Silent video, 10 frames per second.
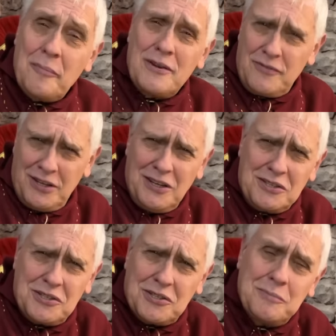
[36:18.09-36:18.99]
And if you'd
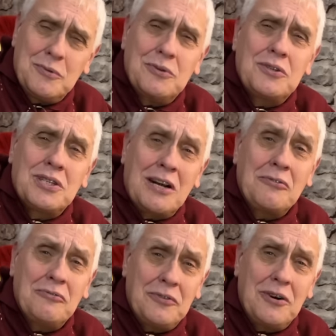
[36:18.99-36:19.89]
like to support the
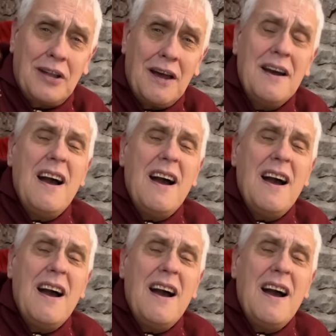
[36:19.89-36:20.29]
channel further,